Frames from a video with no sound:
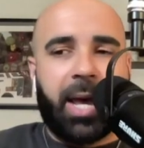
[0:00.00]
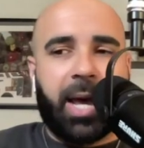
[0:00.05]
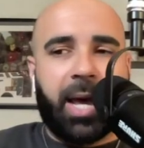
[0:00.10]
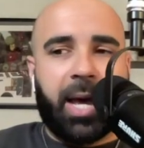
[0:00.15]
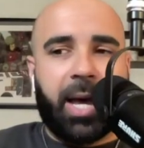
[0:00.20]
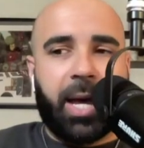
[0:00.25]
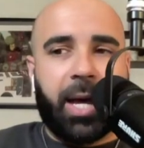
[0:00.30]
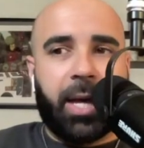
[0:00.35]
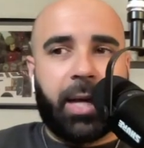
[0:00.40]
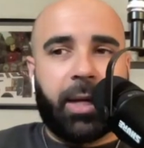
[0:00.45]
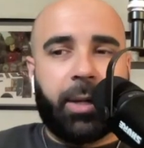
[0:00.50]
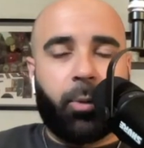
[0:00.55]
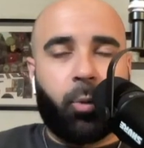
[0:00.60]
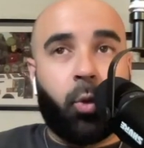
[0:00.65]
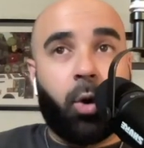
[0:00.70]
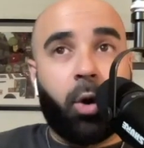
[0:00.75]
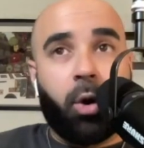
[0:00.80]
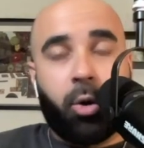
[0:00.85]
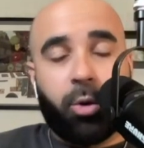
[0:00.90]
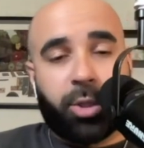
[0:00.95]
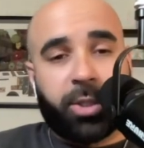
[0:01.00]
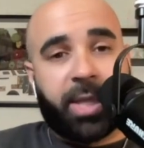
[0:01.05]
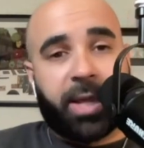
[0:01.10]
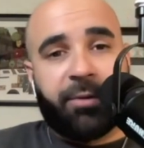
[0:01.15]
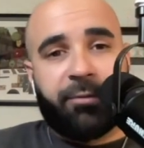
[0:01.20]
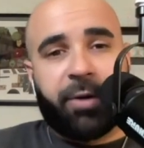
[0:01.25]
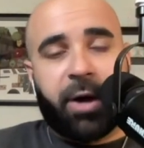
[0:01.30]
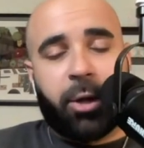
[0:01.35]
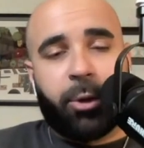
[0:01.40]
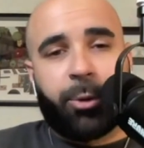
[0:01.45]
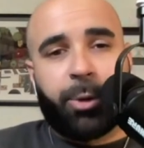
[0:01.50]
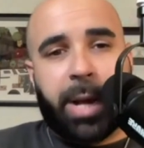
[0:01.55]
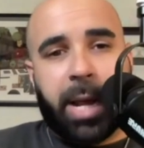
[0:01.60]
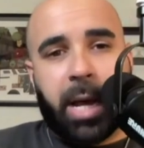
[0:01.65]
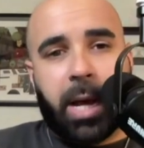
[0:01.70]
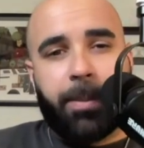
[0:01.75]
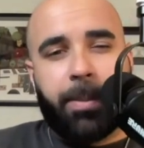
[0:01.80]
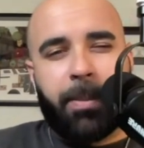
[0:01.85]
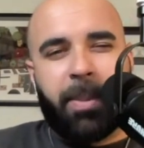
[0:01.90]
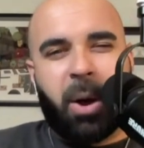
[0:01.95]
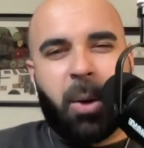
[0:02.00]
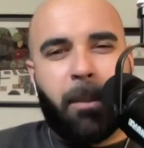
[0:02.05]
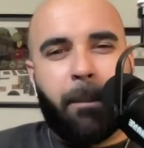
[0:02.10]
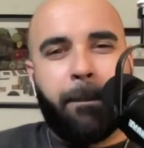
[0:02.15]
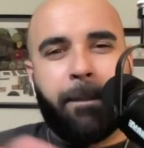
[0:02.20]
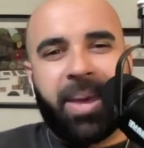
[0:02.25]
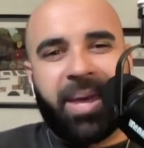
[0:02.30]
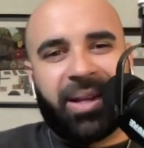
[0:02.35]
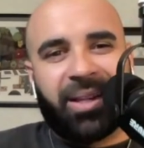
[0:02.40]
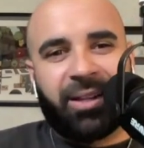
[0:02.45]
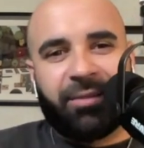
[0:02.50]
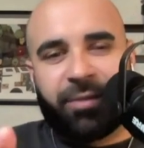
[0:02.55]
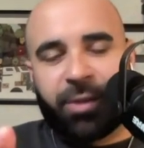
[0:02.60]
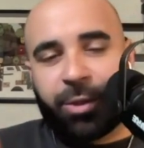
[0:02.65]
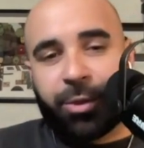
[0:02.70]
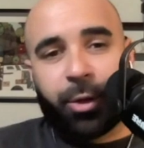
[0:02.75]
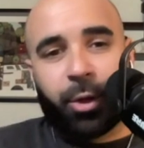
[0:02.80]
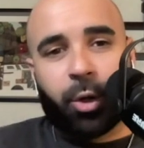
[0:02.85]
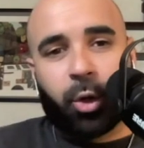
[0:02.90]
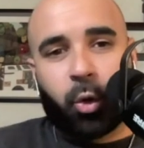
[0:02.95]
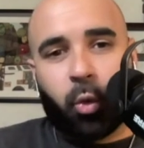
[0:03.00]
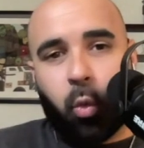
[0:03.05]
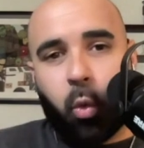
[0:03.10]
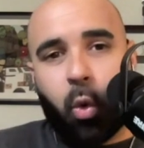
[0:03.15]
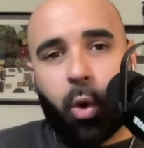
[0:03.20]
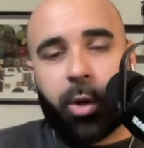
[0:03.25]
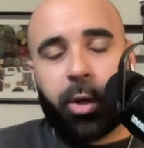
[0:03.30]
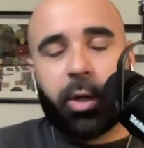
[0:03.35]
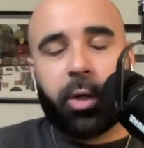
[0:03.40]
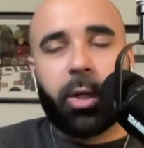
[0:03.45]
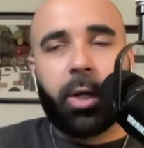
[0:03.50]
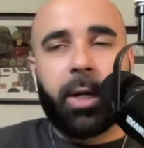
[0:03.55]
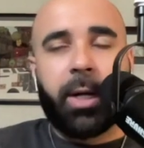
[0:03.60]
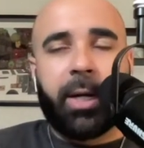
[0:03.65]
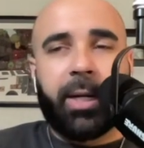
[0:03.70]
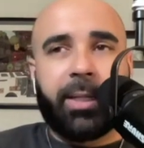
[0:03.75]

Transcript: Woj then followed up about middle of the third quarter